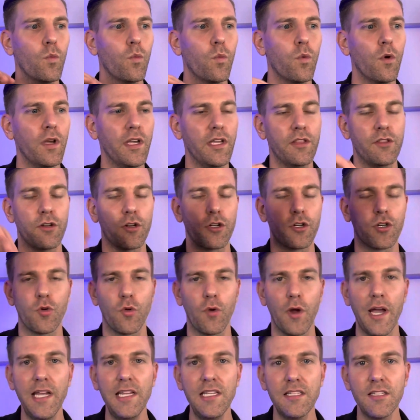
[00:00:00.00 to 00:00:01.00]
either
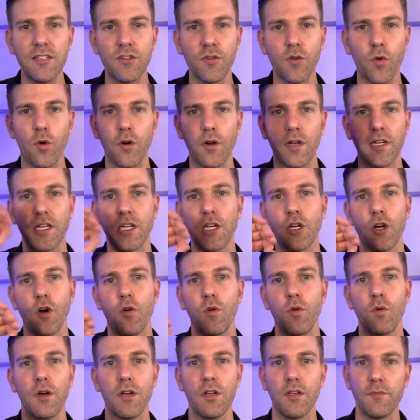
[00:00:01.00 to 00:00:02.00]
great or it can
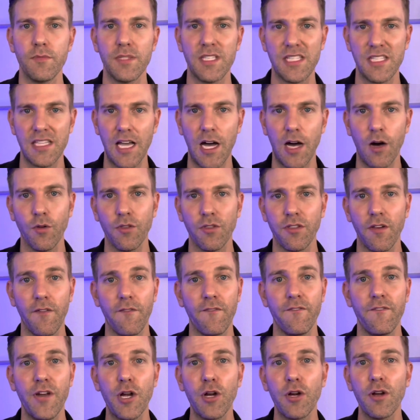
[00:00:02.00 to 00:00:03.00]
go south
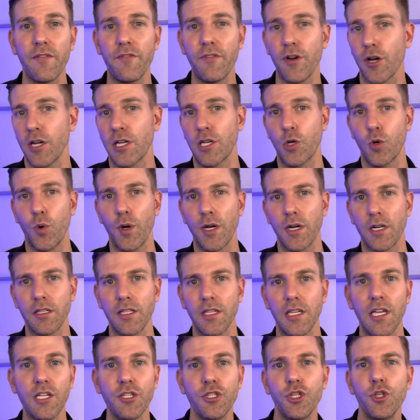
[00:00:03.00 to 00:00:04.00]
very, very quickly.
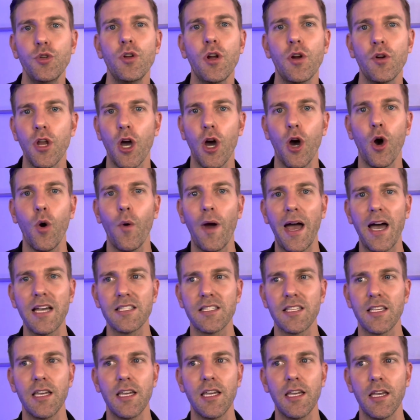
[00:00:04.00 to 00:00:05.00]
And you don't know as
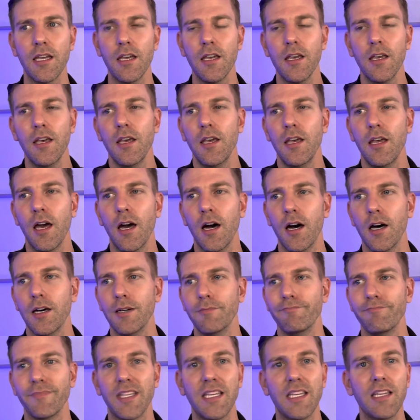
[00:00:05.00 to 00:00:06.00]
a
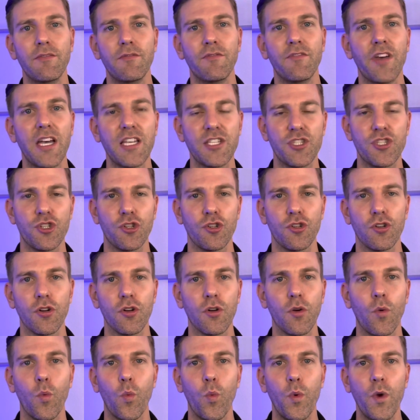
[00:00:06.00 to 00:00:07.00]
investor
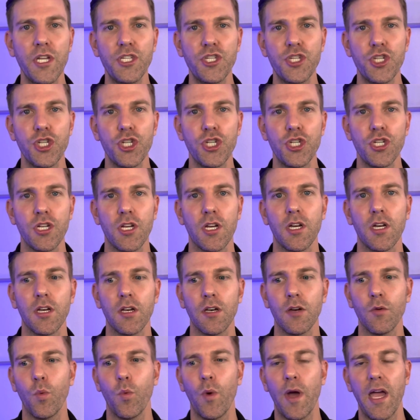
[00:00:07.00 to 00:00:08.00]
which
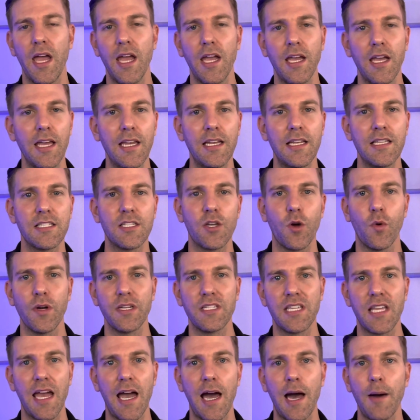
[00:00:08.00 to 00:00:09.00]
way it is going
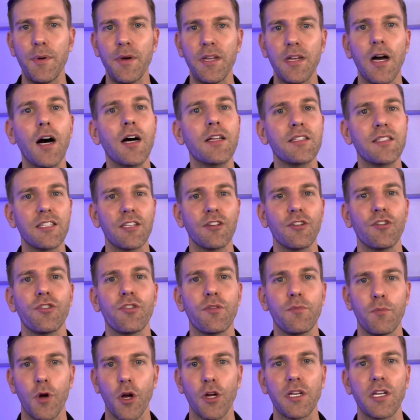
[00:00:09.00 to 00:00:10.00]
to happen until the
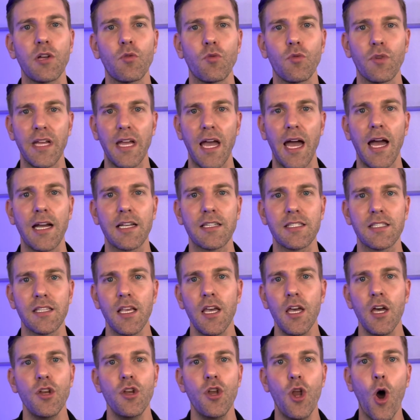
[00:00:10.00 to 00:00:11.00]
market reacts.
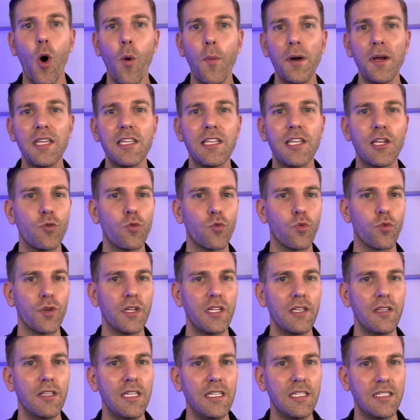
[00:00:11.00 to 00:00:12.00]
Nobody can
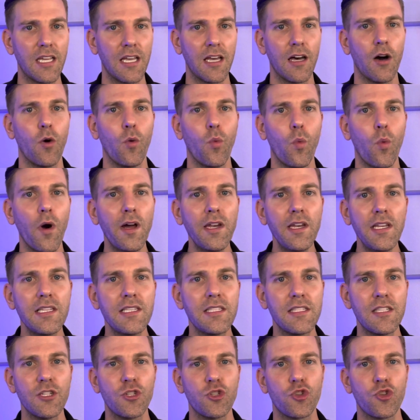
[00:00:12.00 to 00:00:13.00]
really tell what is
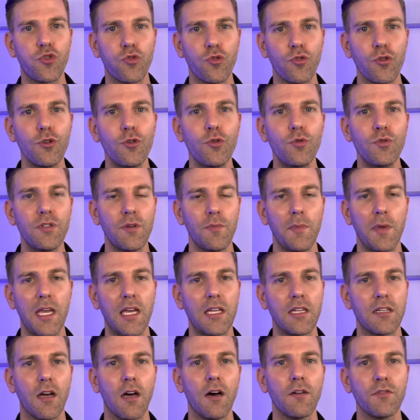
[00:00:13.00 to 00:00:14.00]
the true
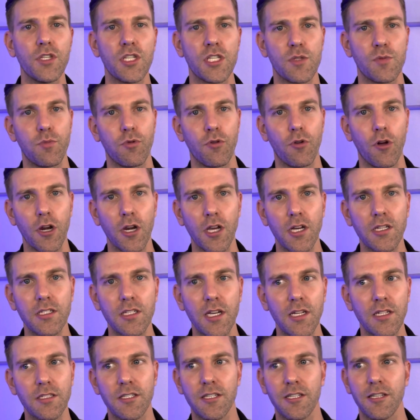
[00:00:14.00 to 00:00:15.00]
demand of this product
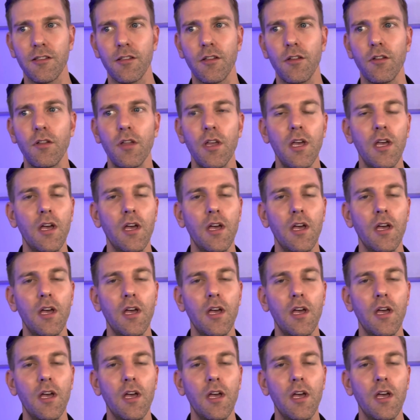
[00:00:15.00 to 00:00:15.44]
until